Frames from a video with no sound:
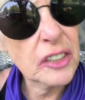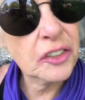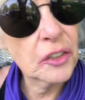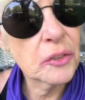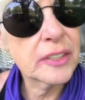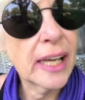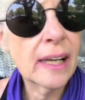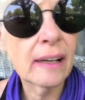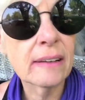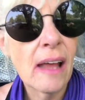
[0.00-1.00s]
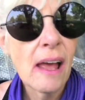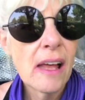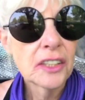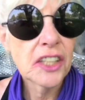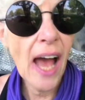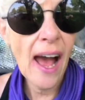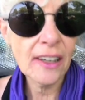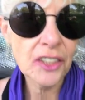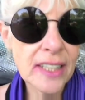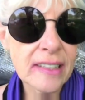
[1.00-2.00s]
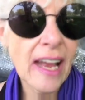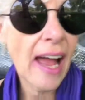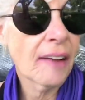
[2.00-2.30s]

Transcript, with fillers: screws in to actually stay.